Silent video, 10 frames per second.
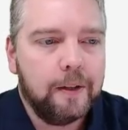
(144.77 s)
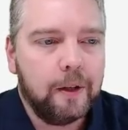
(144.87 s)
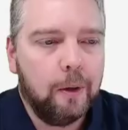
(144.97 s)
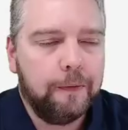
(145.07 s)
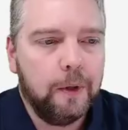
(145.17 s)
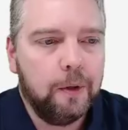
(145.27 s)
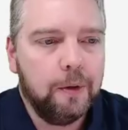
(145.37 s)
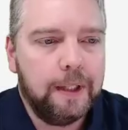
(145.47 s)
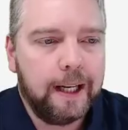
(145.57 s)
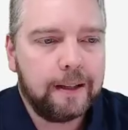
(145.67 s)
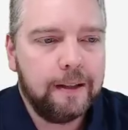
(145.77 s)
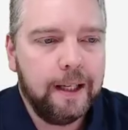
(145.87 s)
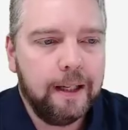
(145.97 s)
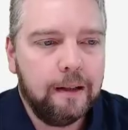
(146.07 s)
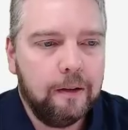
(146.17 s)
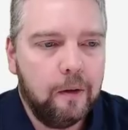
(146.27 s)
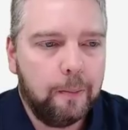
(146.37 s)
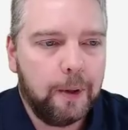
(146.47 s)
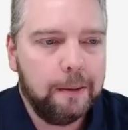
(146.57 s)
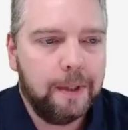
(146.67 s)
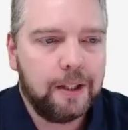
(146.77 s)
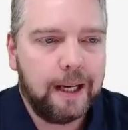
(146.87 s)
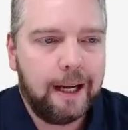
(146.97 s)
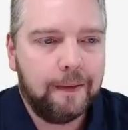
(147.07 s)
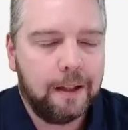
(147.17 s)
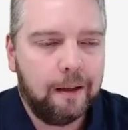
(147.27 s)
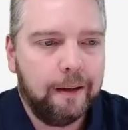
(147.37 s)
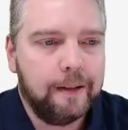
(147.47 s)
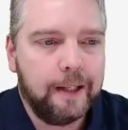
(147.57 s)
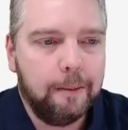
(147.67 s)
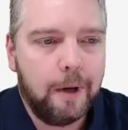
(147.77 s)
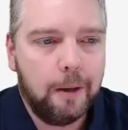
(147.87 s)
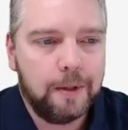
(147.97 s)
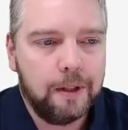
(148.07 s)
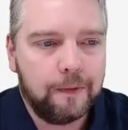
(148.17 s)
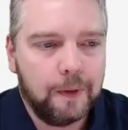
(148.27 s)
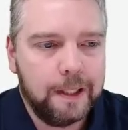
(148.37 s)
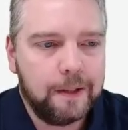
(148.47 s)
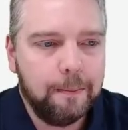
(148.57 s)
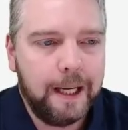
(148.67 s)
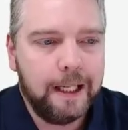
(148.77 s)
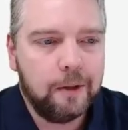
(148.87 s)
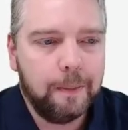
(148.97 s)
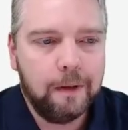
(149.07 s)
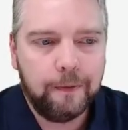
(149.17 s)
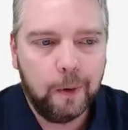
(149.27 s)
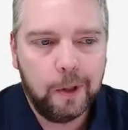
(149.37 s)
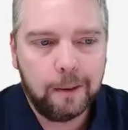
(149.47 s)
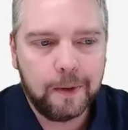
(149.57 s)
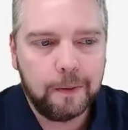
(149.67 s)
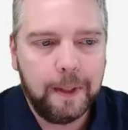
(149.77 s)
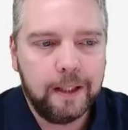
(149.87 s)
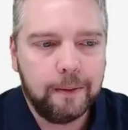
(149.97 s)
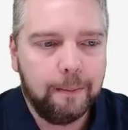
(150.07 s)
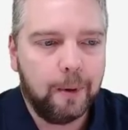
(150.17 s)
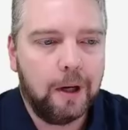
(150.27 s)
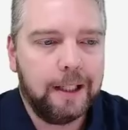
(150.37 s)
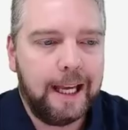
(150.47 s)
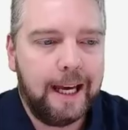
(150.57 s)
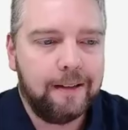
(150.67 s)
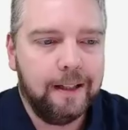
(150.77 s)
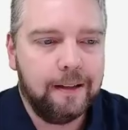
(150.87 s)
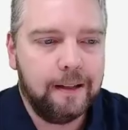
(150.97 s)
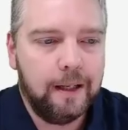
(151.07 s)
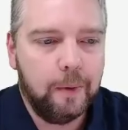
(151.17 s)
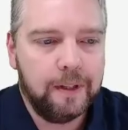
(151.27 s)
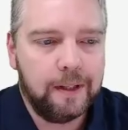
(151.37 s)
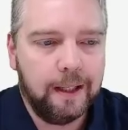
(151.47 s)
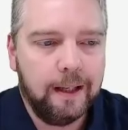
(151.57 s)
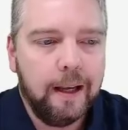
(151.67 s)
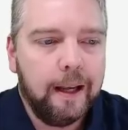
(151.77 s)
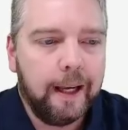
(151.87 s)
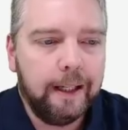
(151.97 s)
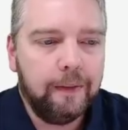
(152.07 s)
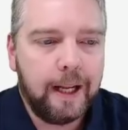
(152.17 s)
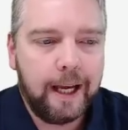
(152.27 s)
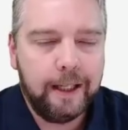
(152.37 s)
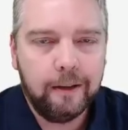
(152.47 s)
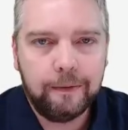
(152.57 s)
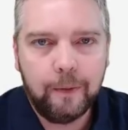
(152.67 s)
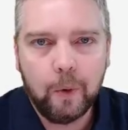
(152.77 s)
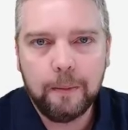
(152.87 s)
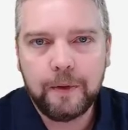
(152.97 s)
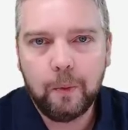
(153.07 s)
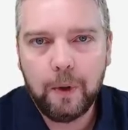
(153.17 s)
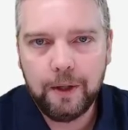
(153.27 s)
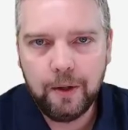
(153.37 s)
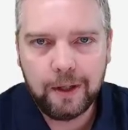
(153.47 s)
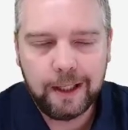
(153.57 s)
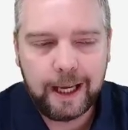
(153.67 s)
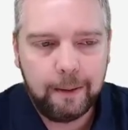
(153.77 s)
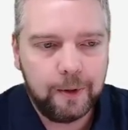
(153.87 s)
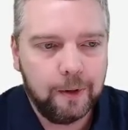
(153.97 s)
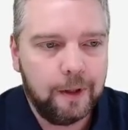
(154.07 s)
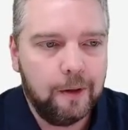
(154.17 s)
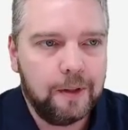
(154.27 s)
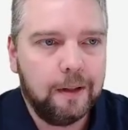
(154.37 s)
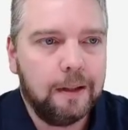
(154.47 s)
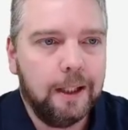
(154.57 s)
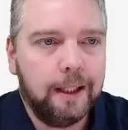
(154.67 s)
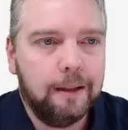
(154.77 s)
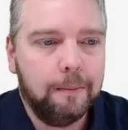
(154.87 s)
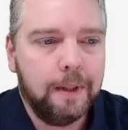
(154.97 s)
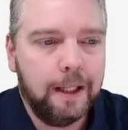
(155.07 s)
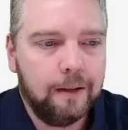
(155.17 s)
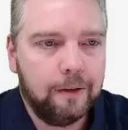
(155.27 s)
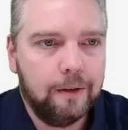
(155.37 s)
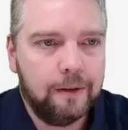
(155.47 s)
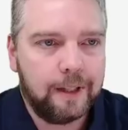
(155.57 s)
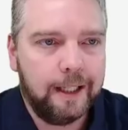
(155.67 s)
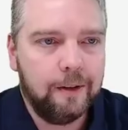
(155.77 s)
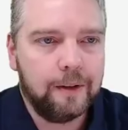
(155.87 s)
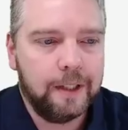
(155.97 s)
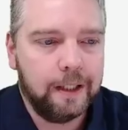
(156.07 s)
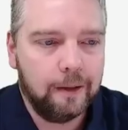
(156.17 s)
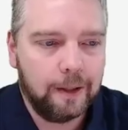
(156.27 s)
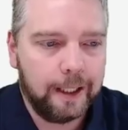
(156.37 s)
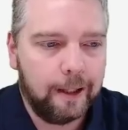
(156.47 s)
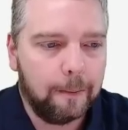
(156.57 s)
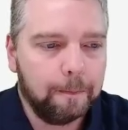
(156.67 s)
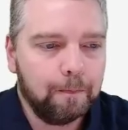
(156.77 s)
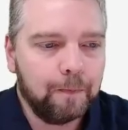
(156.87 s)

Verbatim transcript: So if you do texting, you pretty much have a lot of the same options for list management, phone numbers management, broadcasting, sequencing, and even adding a form so where you can capture those and collect them inside of your Sendiio account.